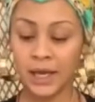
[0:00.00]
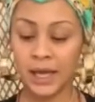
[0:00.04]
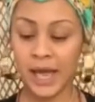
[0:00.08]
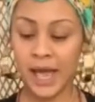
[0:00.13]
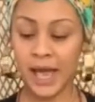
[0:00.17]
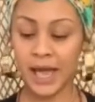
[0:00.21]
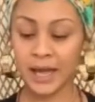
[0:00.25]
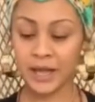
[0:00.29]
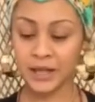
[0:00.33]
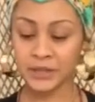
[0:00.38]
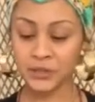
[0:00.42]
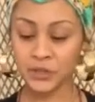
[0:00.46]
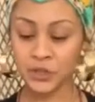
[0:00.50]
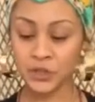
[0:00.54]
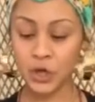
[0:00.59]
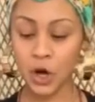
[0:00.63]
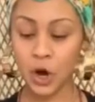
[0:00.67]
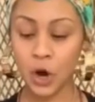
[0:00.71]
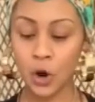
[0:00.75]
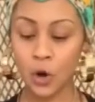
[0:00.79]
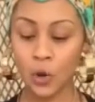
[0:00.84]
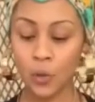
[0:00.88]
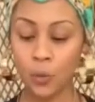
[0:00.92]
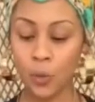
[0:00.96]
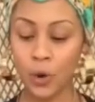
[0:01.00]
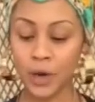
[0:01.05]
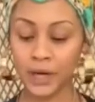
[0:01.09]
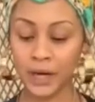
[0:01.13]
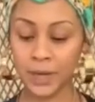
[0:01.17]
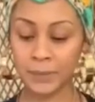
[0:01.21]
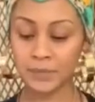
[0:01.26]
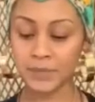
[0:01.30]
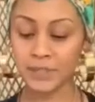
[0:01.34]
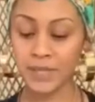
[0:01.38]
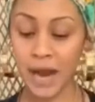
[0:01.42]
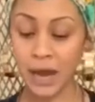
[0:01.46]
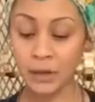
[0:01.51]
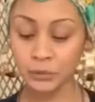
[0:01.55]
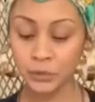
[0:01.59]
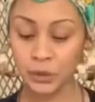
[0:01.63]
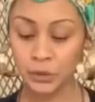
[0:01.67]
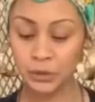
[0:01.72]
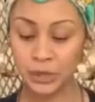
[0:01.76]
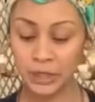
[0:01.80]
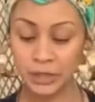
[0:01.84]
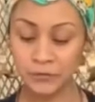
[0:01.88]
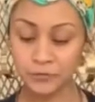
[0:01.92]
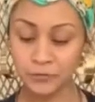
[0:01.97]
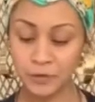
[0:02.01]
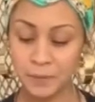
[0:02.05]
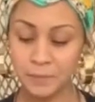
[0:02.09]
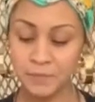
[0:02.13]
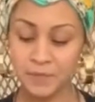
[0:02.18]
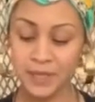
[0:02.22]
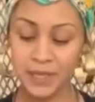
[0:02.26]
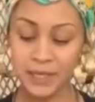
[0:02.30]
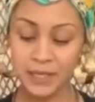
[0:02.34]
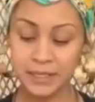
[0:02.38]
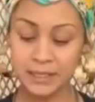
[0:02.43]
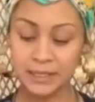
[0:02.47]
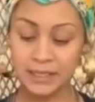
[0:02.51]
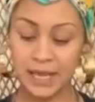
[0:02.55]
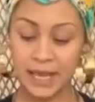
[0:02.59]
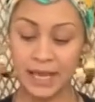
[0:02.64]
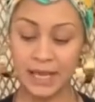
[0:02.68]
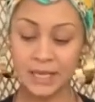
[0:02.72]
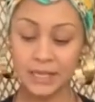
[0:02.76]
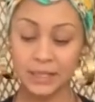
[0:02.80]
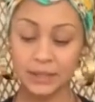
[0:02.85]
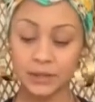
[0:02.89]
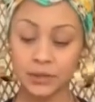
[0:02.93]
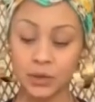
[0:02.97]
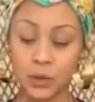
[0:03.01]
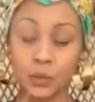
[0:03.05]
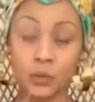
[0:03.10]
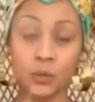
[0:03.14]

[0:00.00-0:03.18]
And so what I'm downloading from this is,